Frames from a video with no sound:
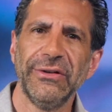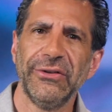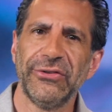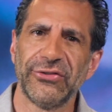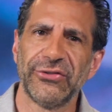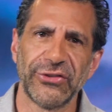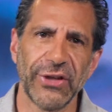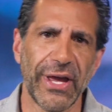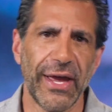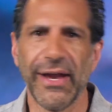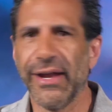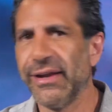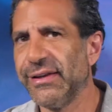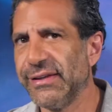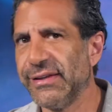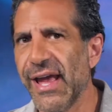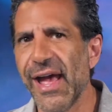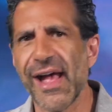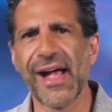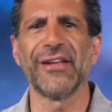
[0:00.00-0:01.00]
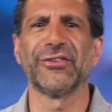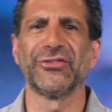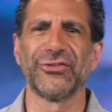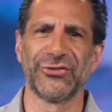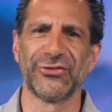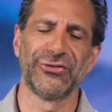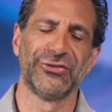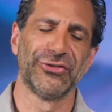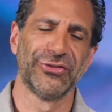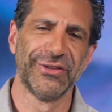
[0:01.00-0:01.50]
say
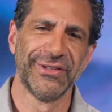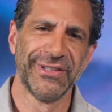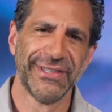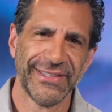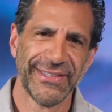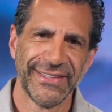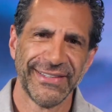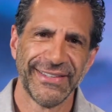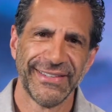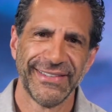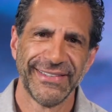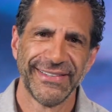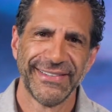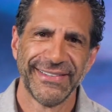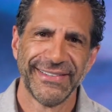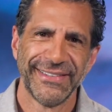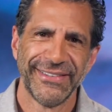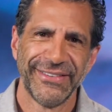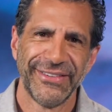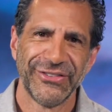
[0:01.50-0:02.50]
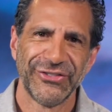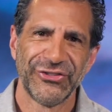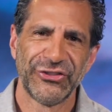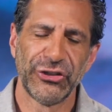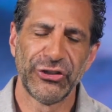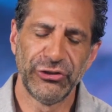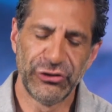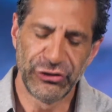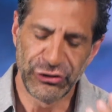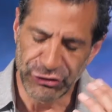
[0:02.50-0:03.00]
yes
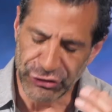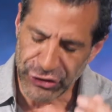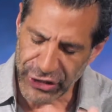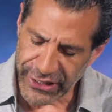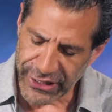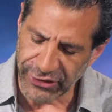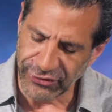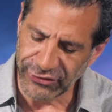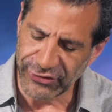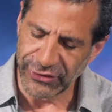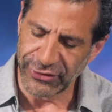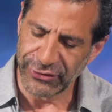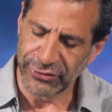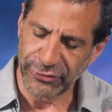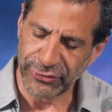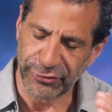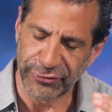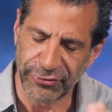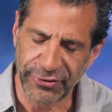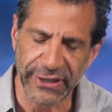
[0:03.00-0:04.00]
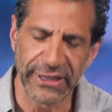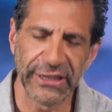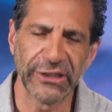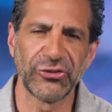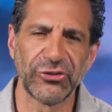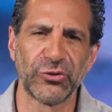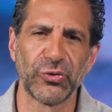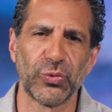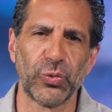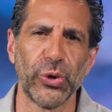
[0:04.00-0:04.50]
to Jesus'
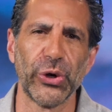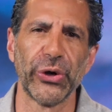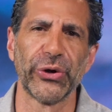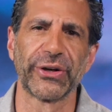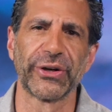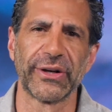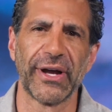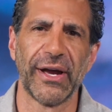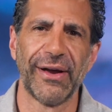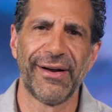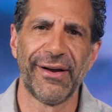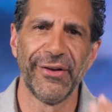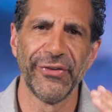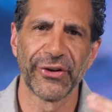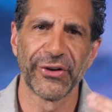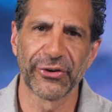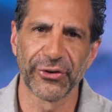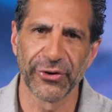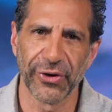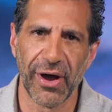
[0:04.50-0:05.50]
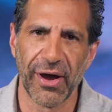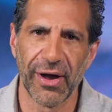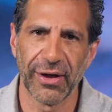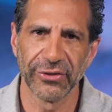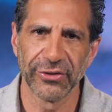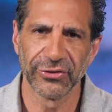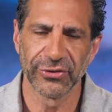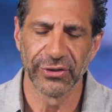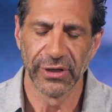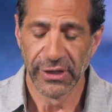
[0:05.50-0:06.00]
finished work on the
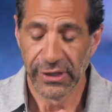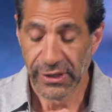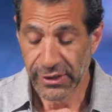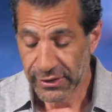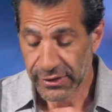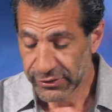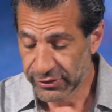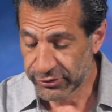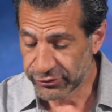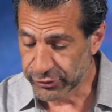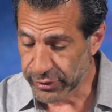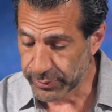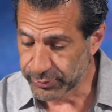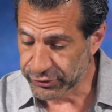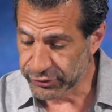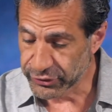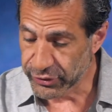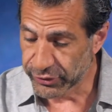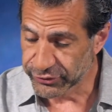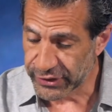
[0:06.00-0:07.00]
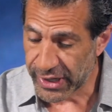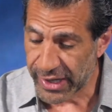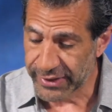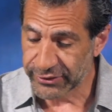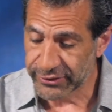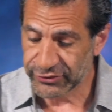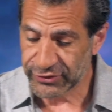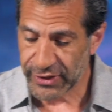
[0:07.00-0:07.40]
cross. The scripture goes on to